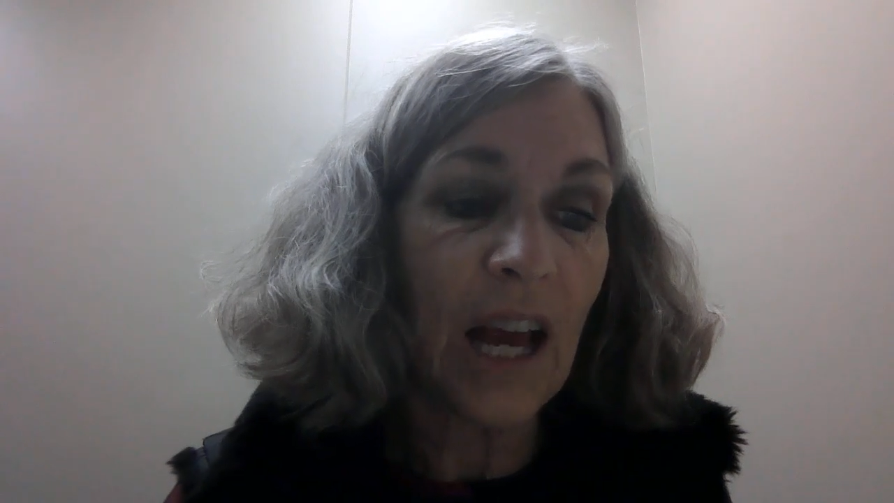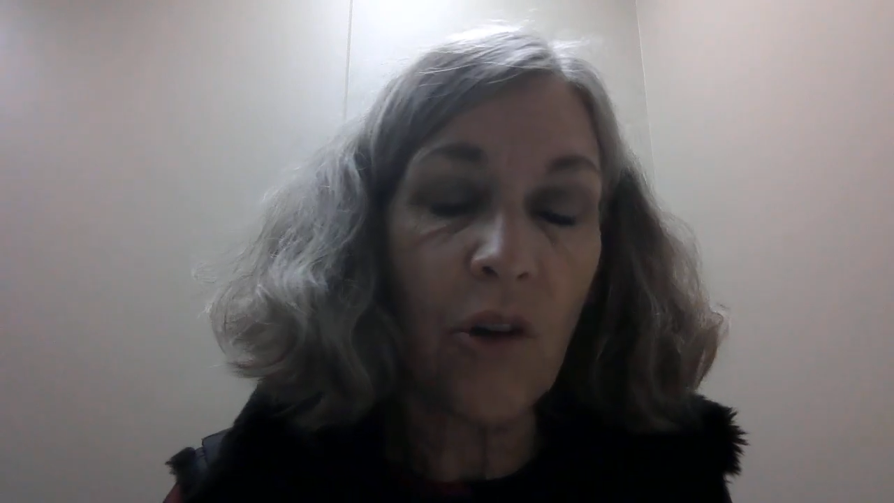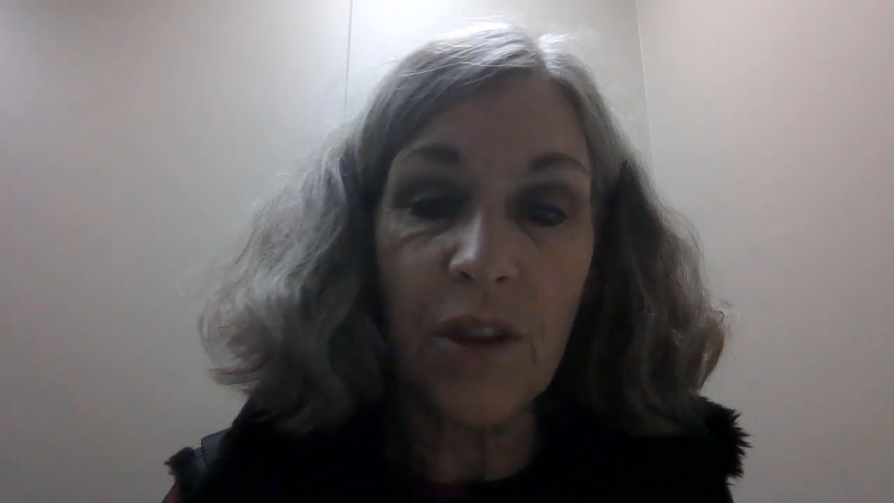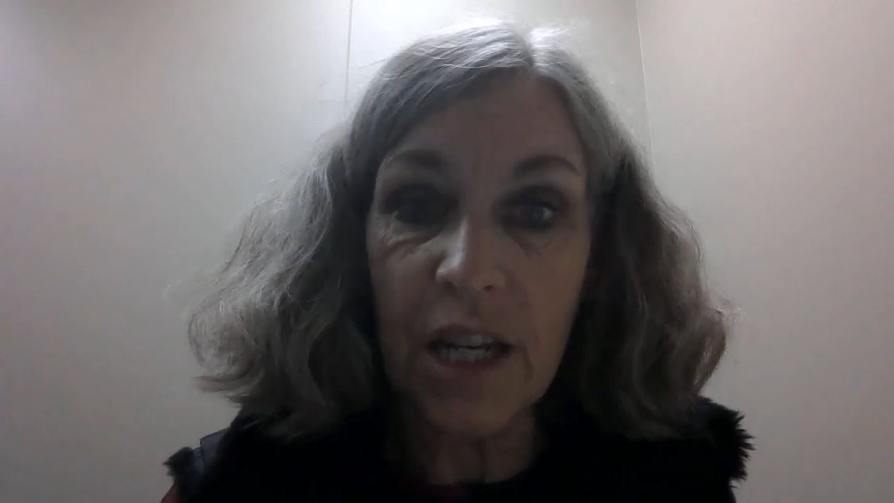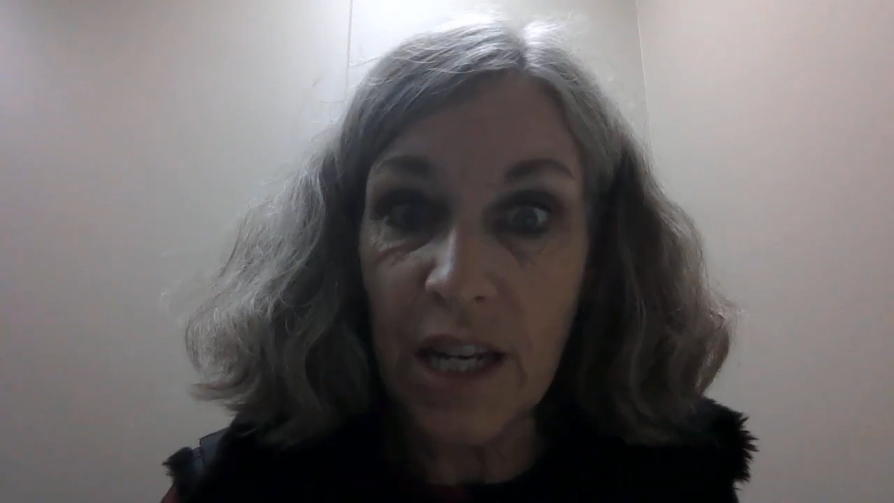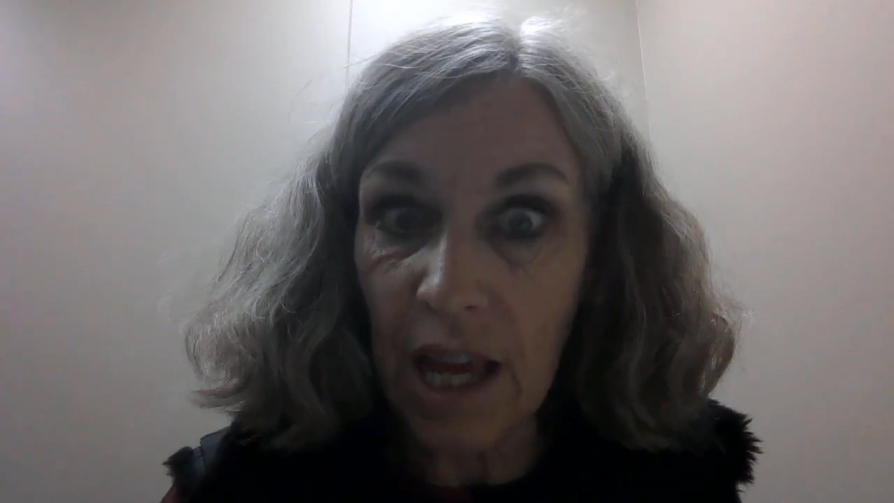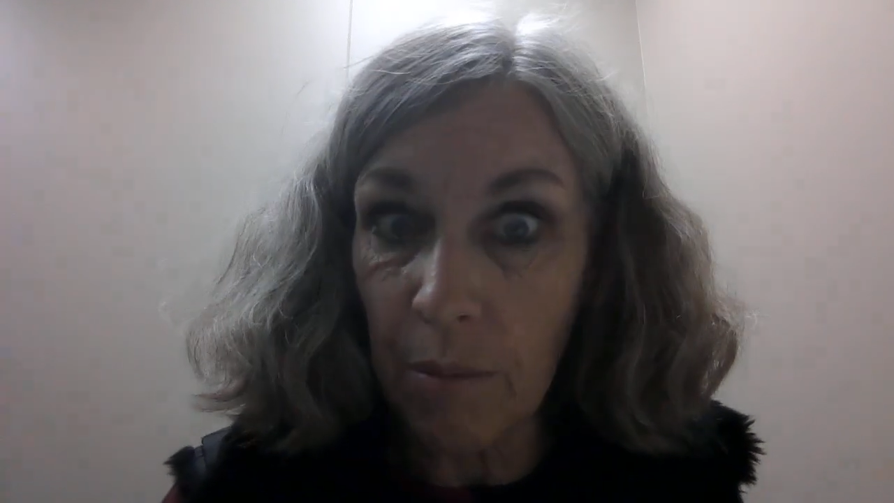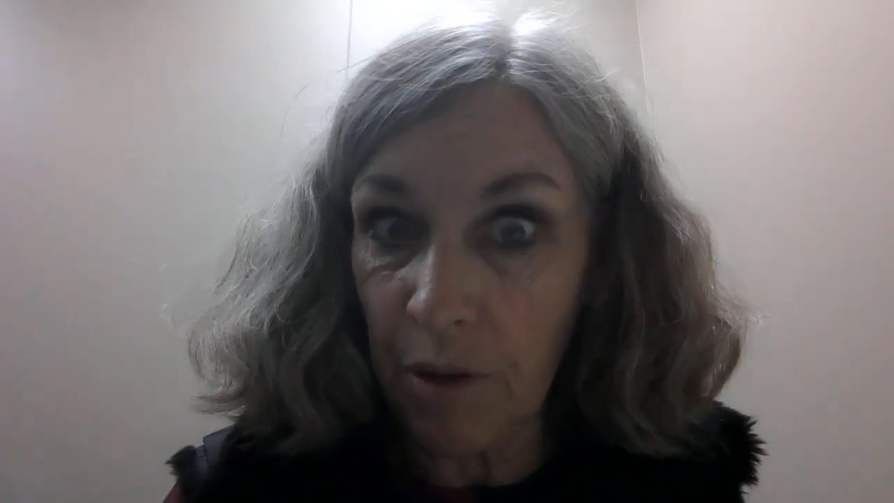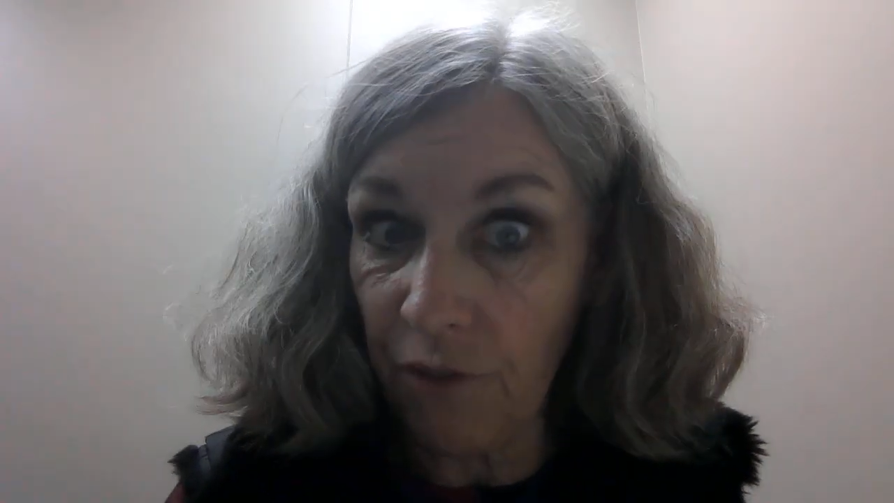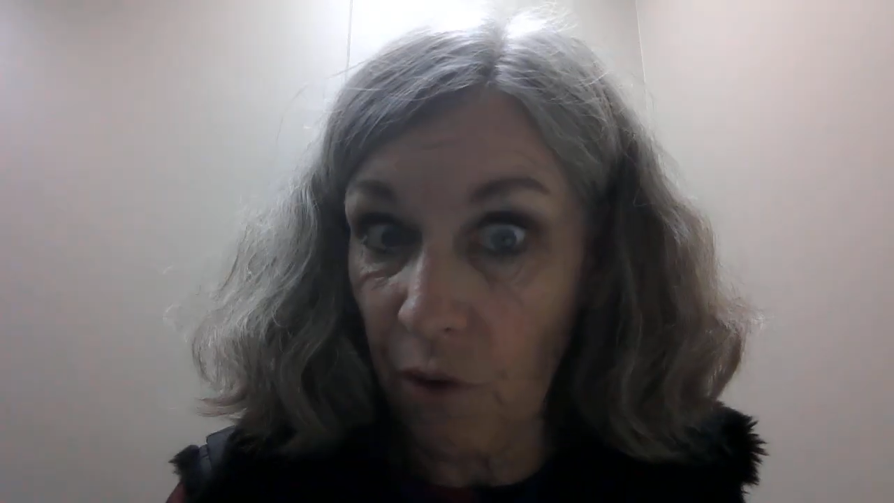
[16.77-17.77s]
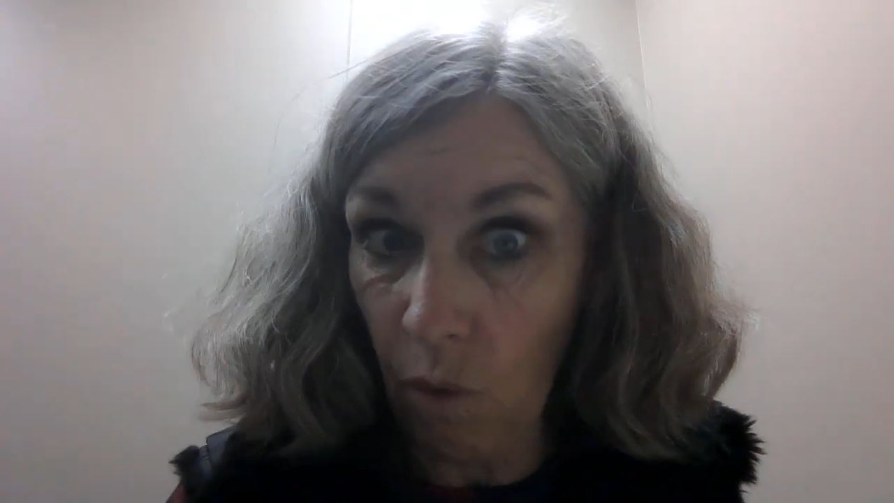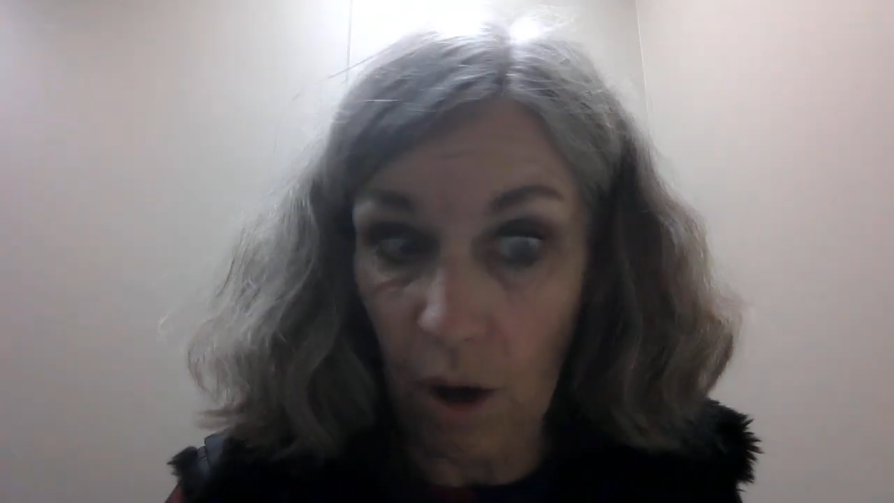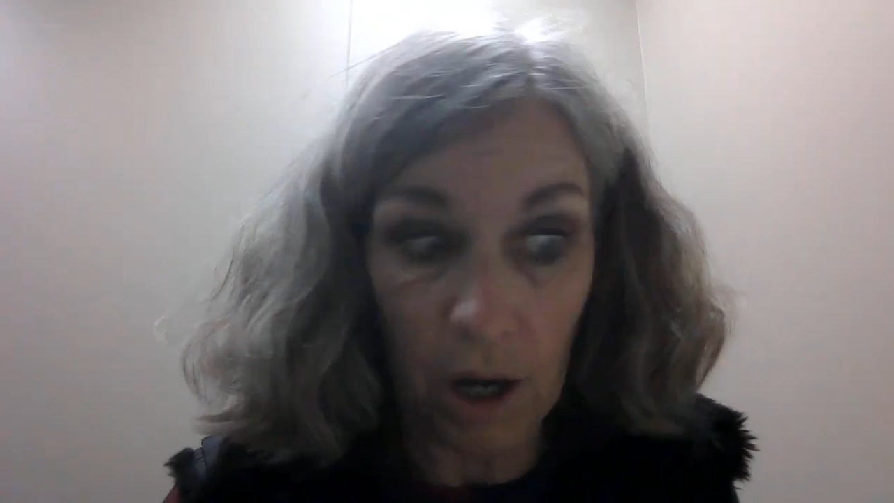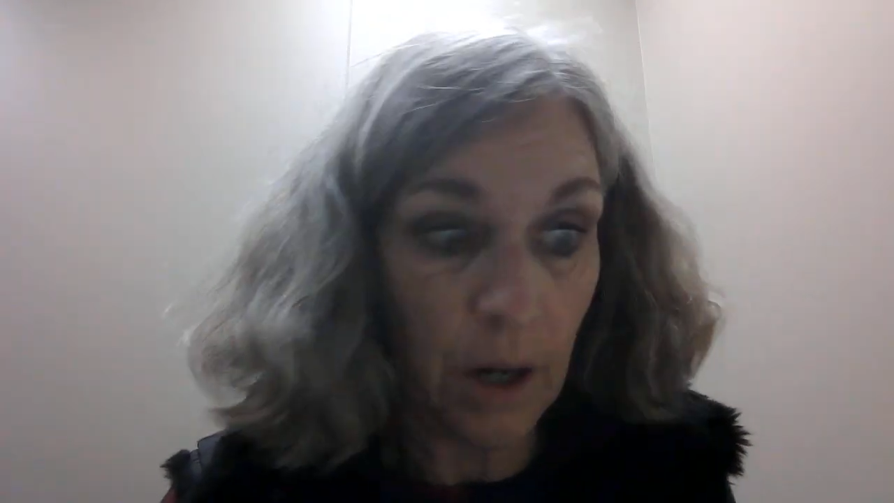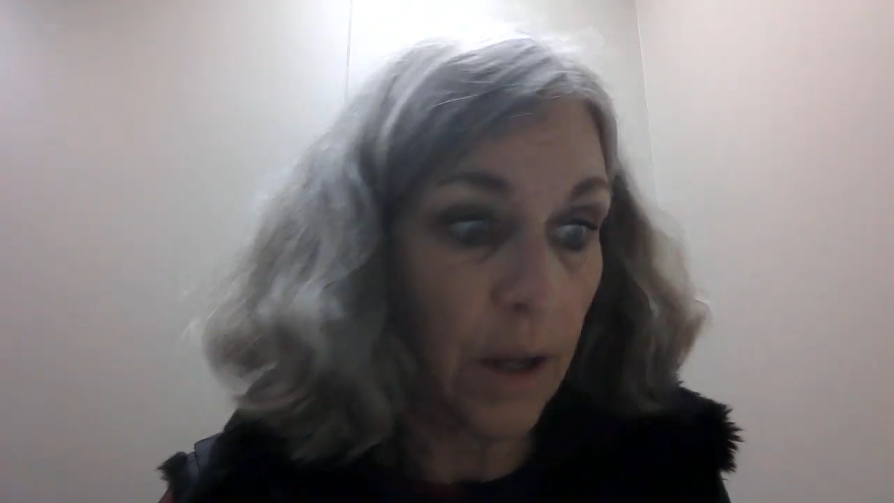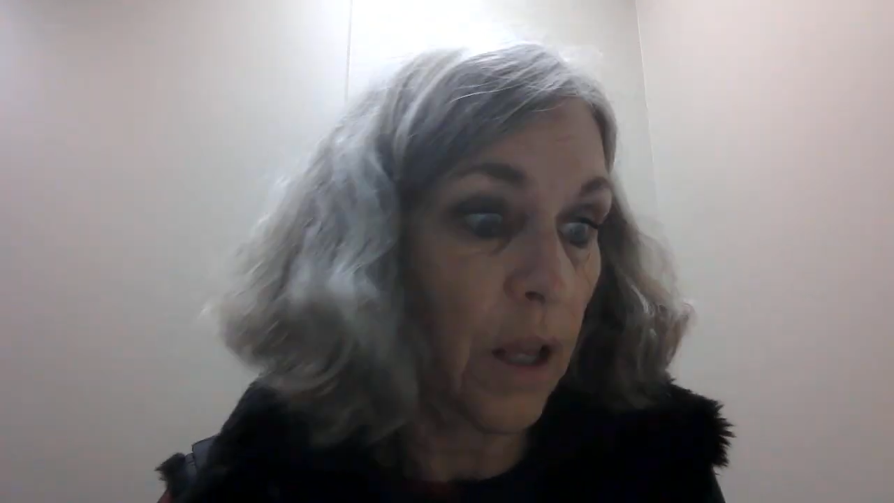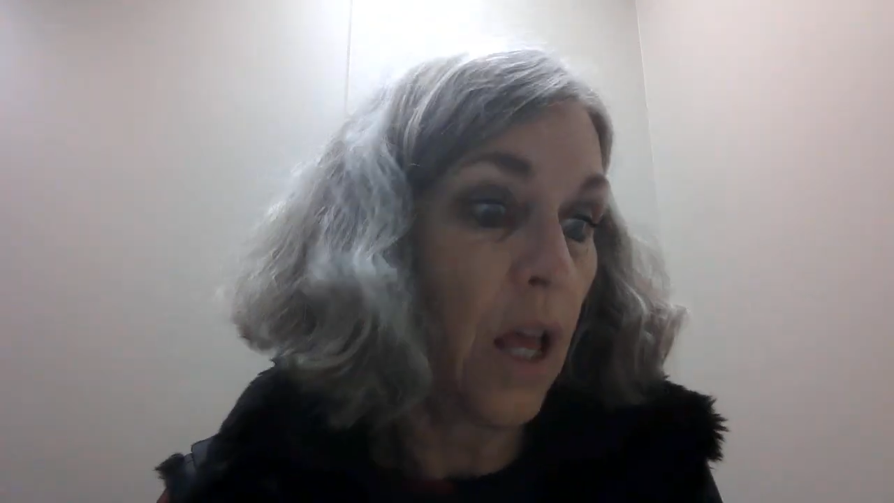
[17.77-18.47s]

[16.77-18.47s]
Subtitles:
out the day before.